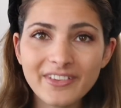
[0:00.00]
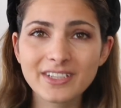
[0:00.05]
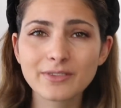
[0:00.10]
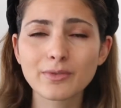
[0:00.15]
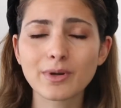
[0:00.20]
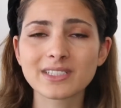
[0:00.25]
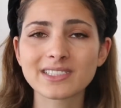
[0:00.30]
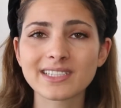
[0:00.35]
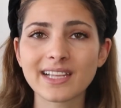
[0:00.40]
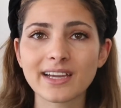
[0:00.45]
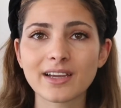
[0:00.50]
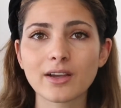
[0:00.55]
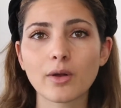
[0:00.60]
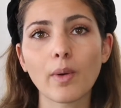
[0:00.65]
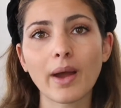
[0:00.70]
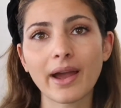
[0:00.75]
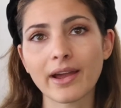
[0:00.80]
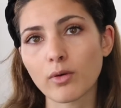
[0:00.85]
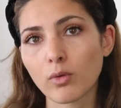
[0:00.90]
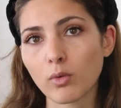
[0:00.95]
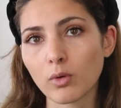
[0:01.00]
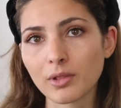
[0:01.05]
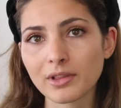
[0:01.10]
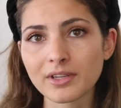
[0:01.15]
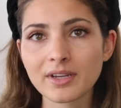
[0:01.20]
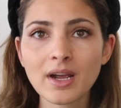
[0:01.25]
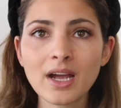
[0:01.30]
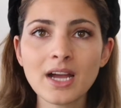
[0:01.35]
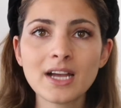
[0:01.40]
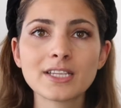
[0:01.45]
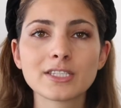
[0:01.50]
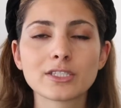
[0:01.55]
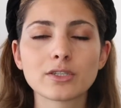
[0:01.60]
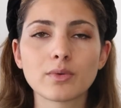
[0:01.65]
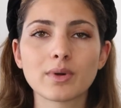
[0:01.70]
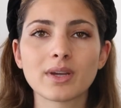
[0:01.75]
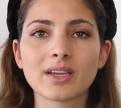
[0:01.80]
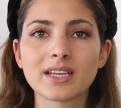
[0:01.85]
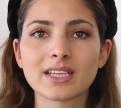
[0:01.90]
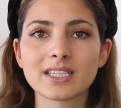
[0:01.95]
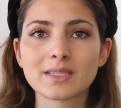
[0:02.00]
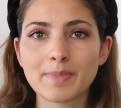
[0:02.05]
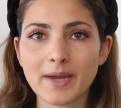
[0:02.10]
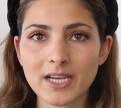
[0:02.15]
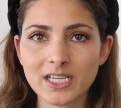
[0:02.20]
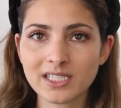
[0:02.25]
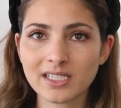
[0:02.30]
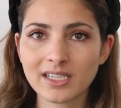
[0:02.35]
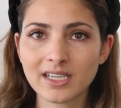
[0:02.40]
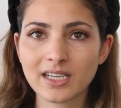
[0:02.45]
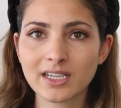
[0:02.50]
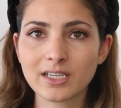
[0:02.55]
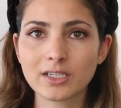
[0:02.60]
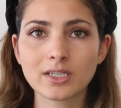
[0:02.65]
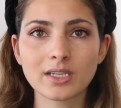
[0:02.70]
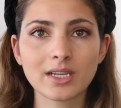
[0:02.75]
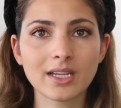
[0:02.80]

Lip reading: It was like quite cold. So especially